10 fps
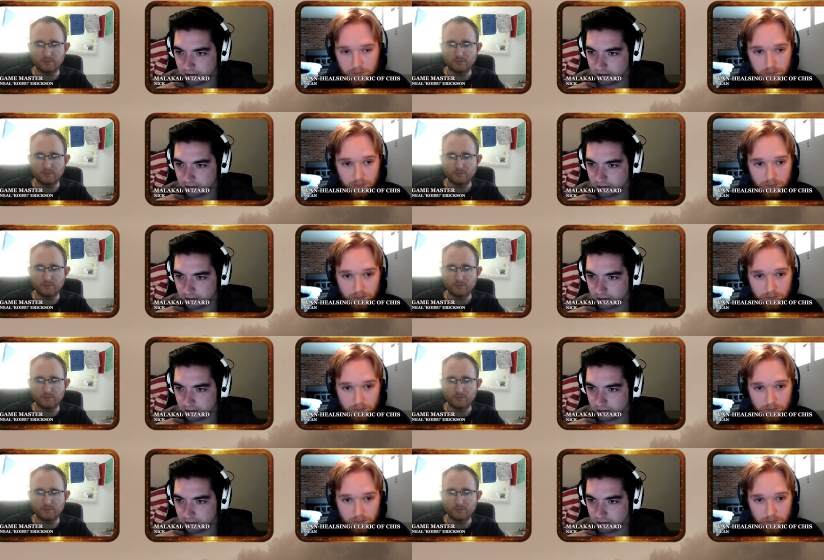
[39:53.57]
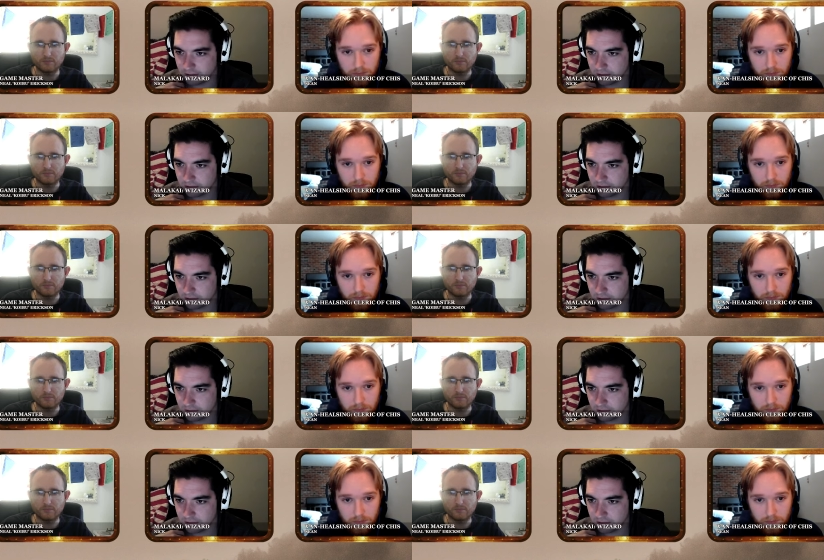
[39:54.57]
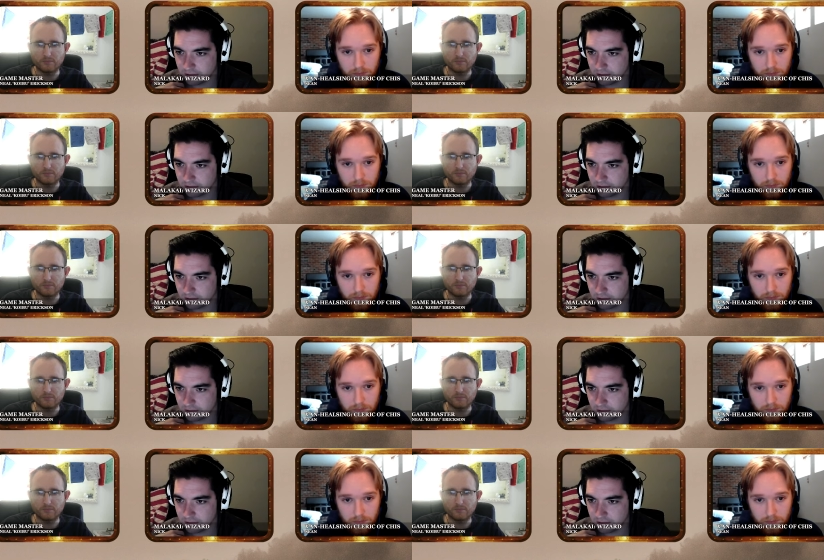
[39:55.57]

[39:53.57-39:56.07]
[no speech]